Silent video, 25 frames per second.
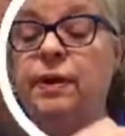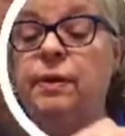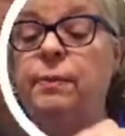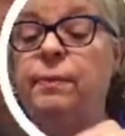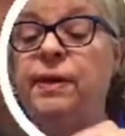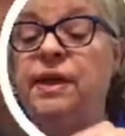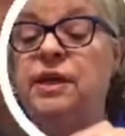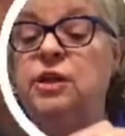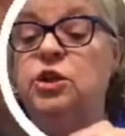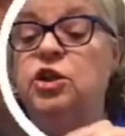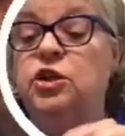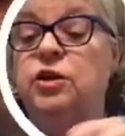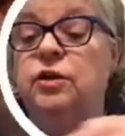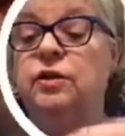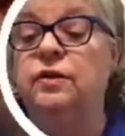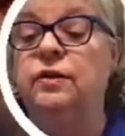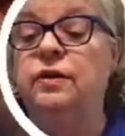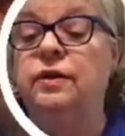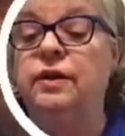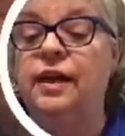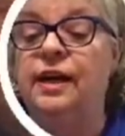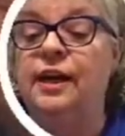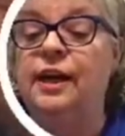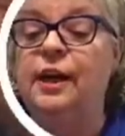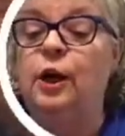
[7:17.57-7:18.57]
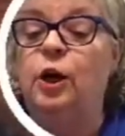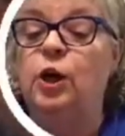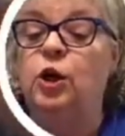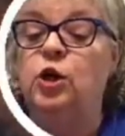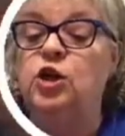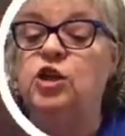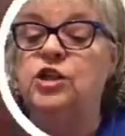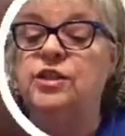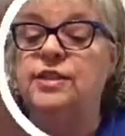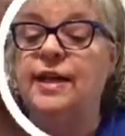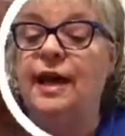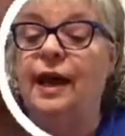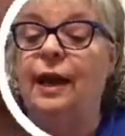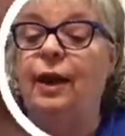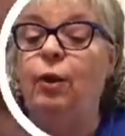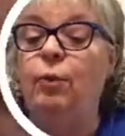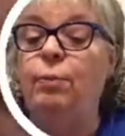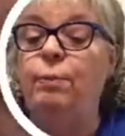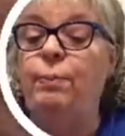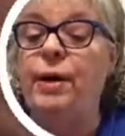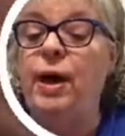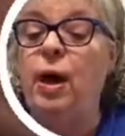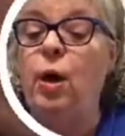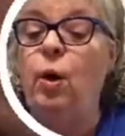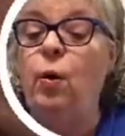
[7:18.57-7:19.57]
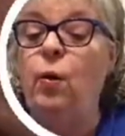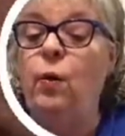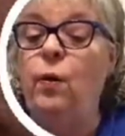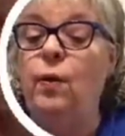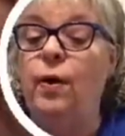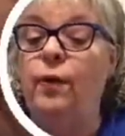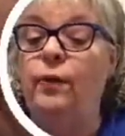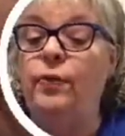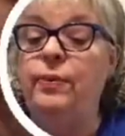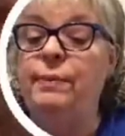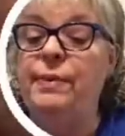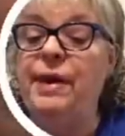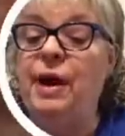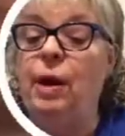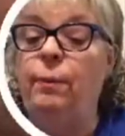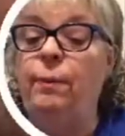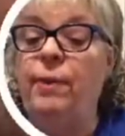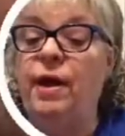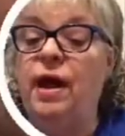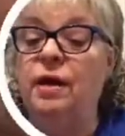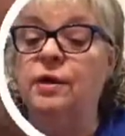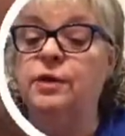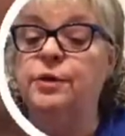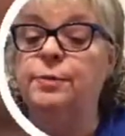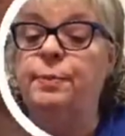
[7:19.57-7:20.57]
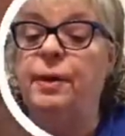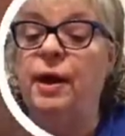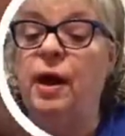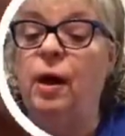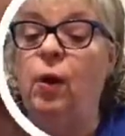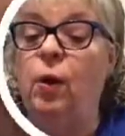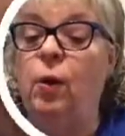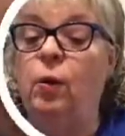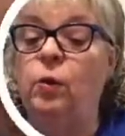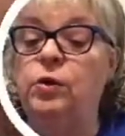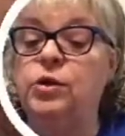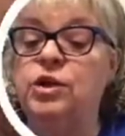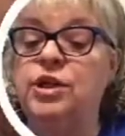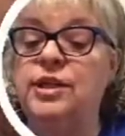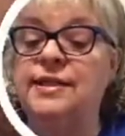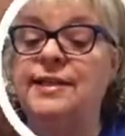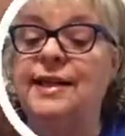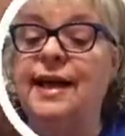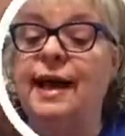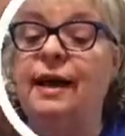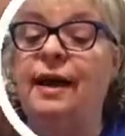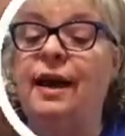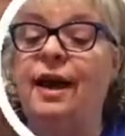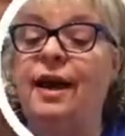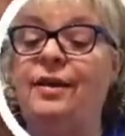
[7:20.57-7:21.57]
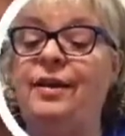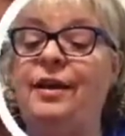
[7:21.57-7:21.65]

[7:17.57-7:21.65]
Dimensional. She's got a little bow on the mailbox pole. She's got a